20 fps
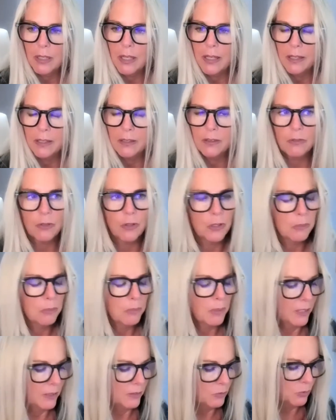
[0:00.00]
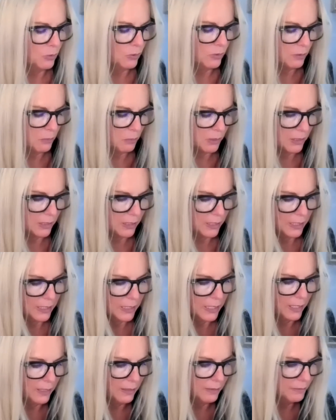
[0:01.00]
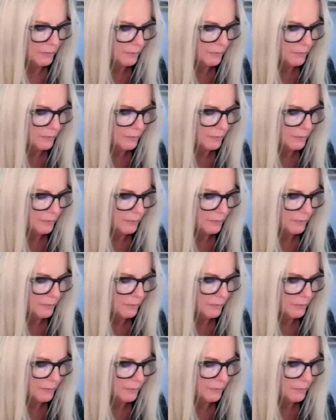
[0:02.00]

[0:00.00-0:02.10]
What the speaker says: growing pains with something like that.